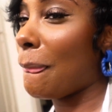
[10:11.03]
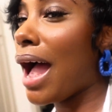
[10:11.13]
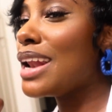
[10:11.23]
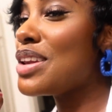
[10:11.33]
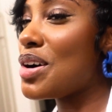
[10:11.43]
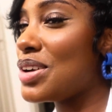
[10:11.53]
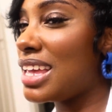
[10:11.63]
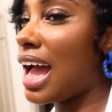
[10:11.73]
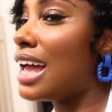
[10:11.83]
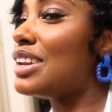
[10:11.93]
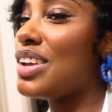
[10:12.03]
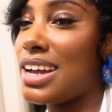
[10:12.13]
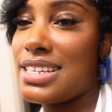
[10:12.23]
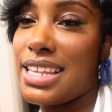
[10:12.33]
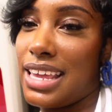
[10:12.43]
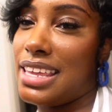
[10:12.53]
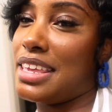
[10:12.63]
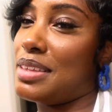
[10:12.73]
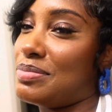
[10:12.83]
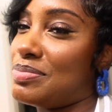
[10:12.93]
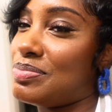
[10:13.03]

I know y'all gonna say eat.